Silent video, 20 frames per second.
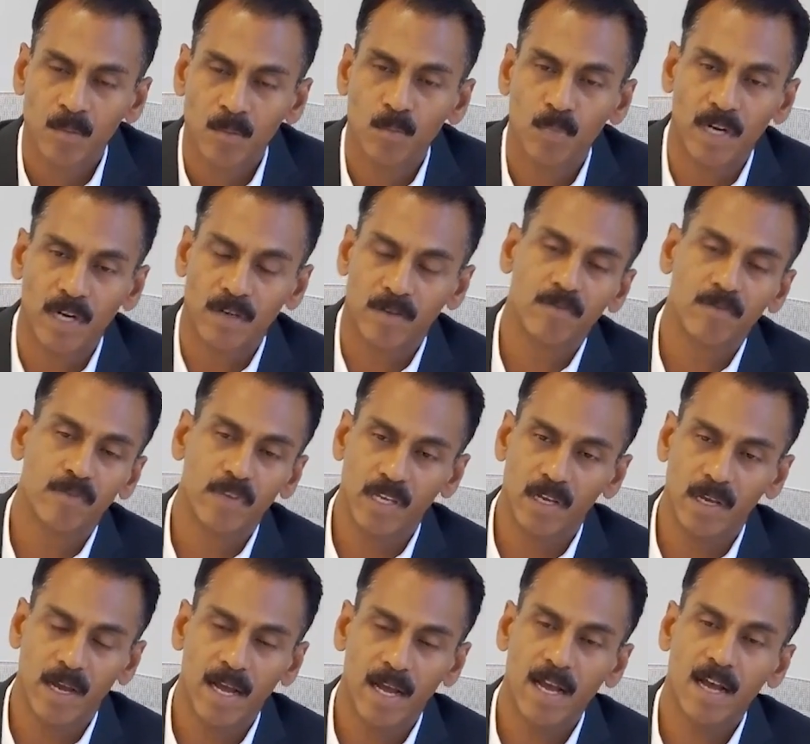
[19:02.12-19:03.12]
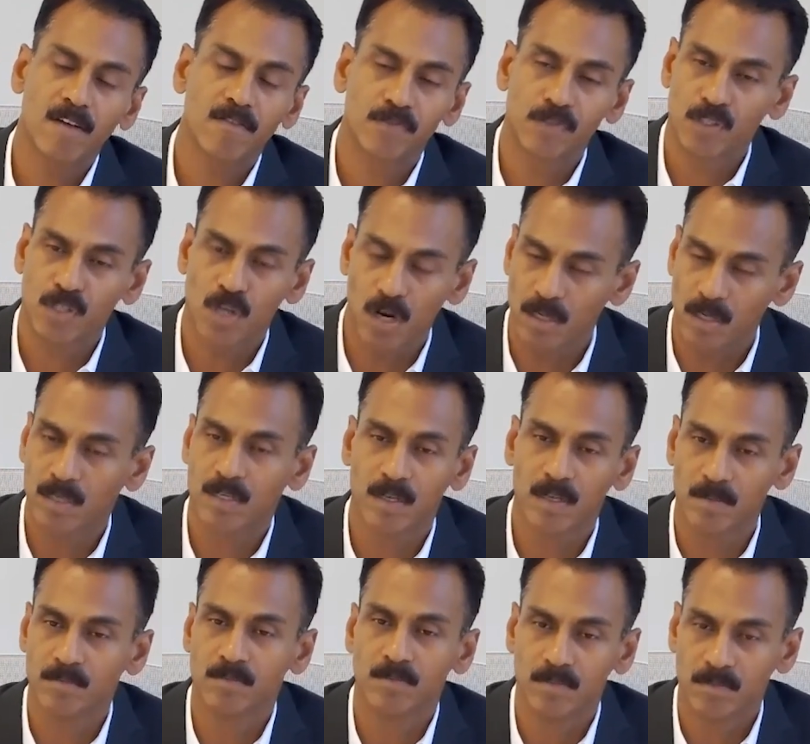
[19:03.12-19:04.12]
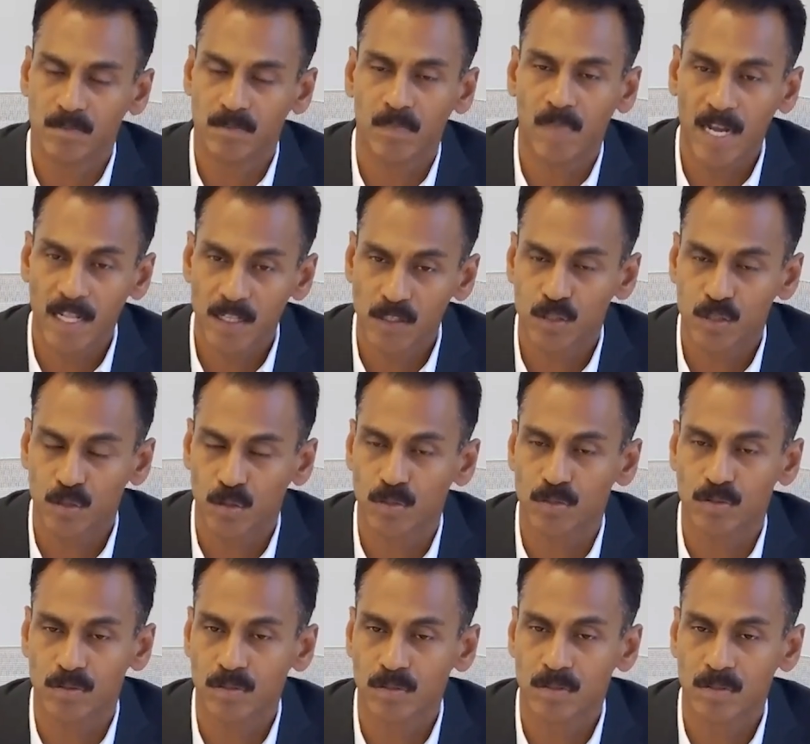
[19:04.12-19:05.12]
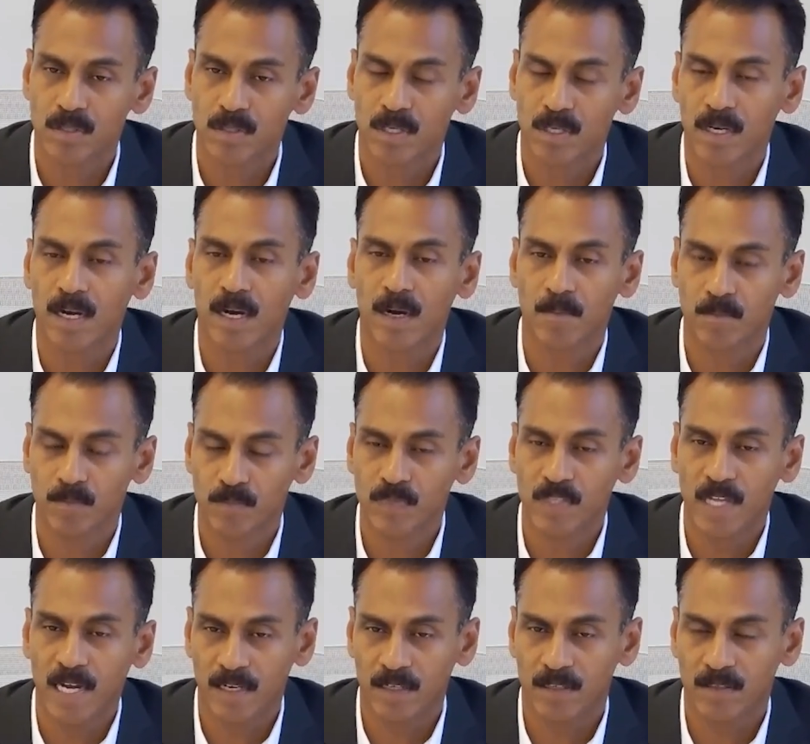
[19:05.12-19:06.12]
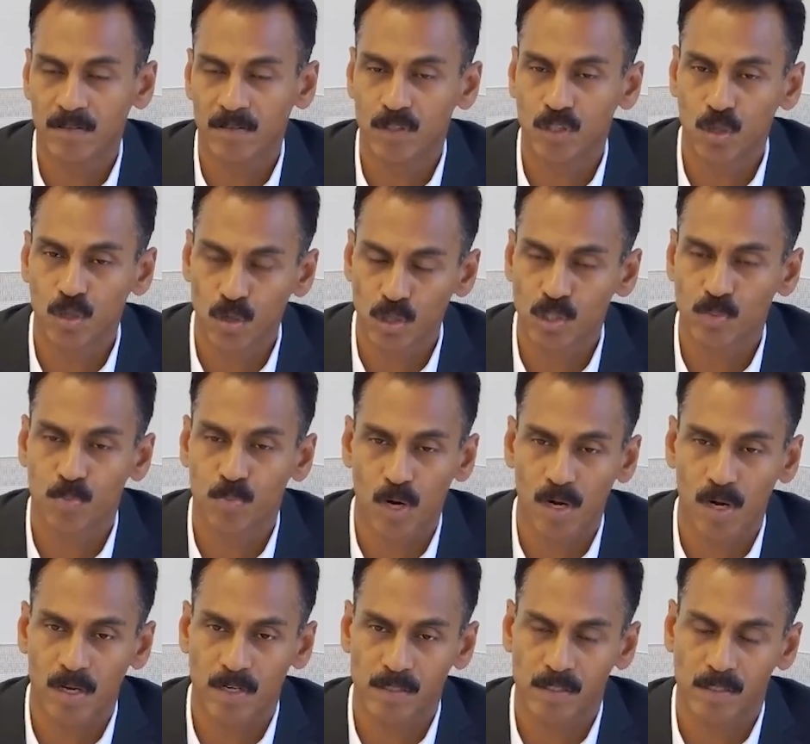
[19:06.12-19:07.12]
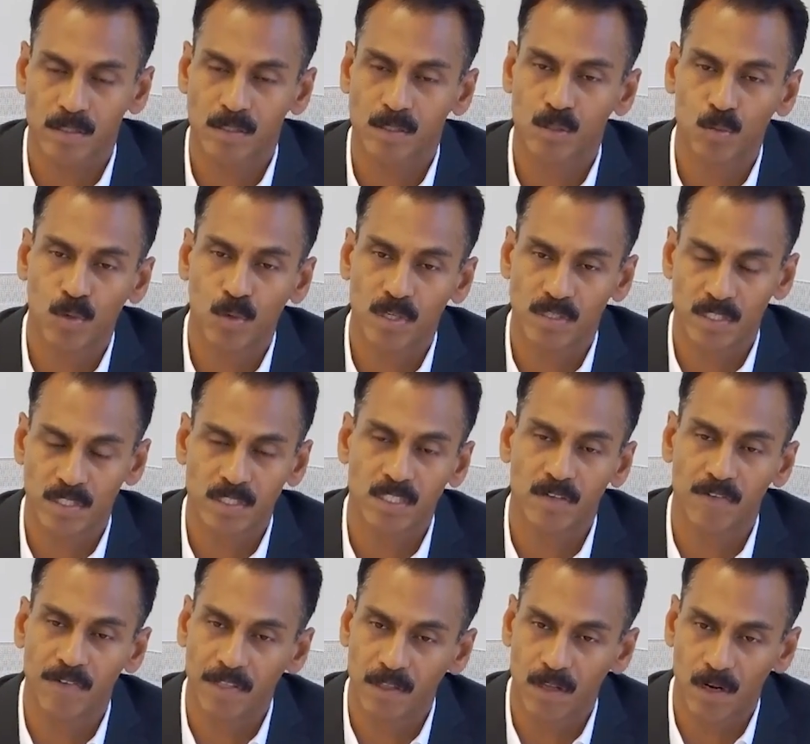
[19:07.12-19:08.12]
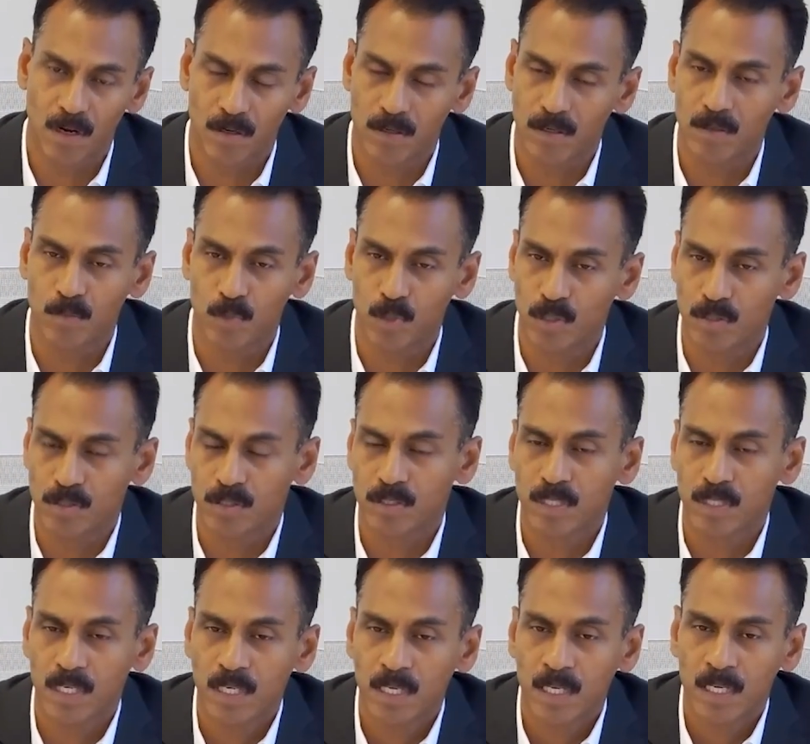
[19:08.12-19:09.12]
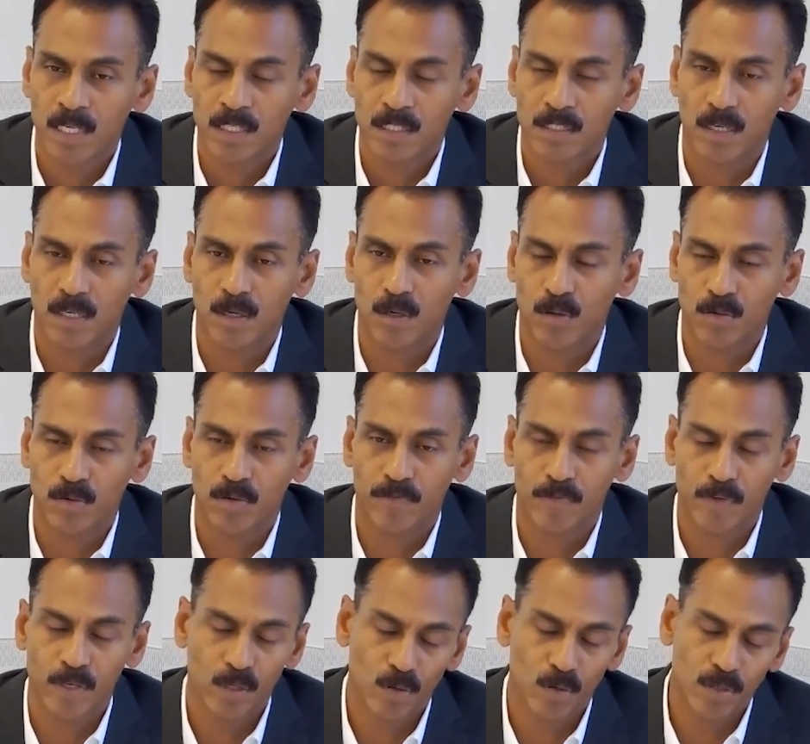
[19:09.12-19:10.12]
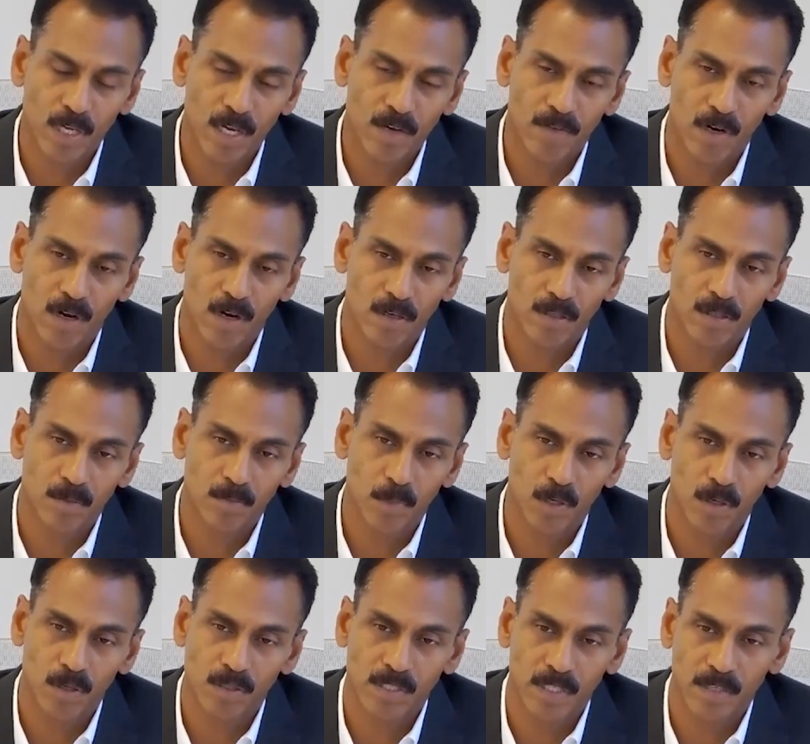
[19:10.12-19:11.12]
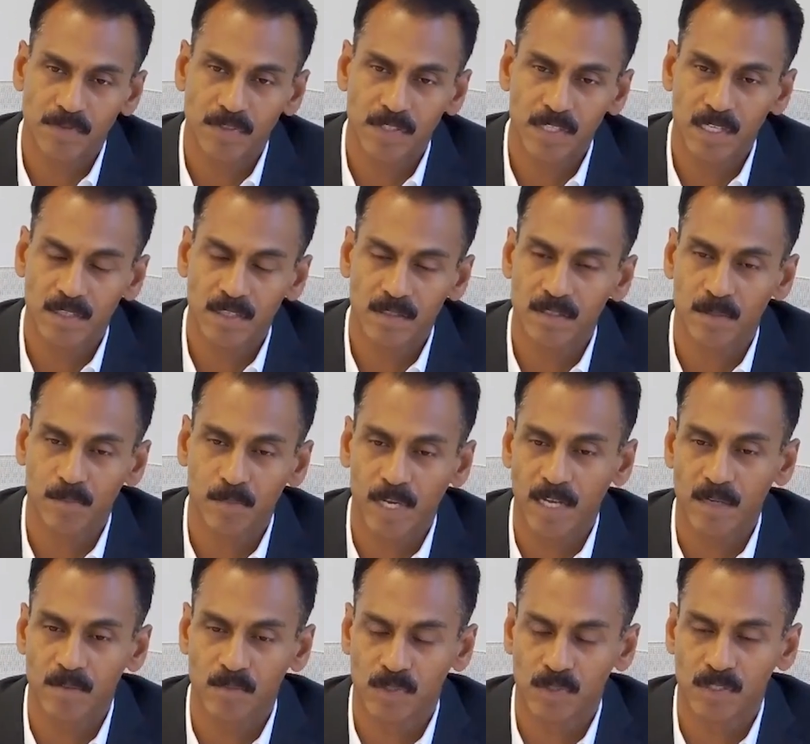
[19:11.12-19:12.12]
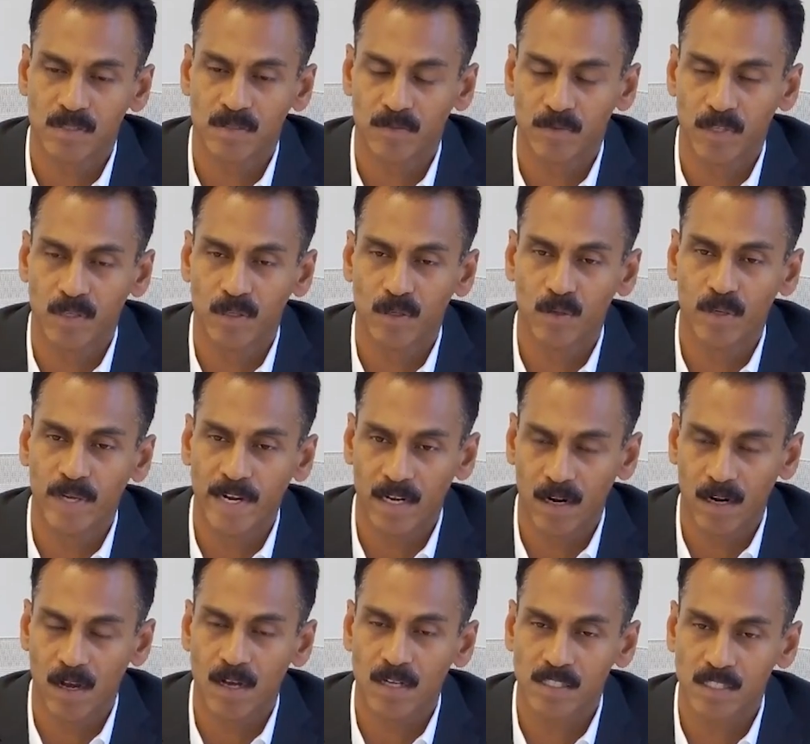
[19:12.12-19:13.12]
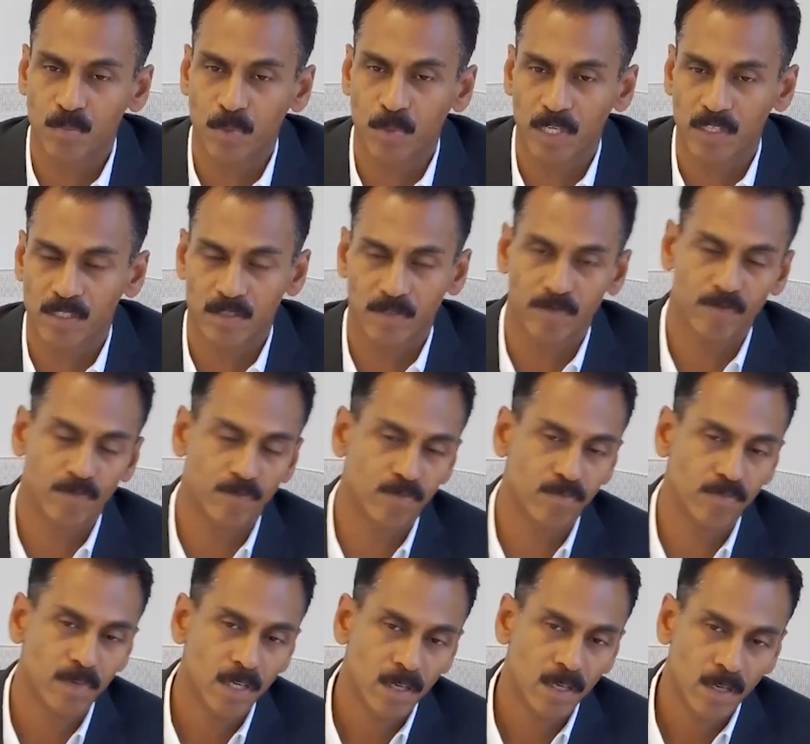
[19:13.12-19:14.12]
But we have short-term milestones that shows progress towards achieving the long-term goals. So if you don't have a long-term goals, I've seen sometimes you get lost, because if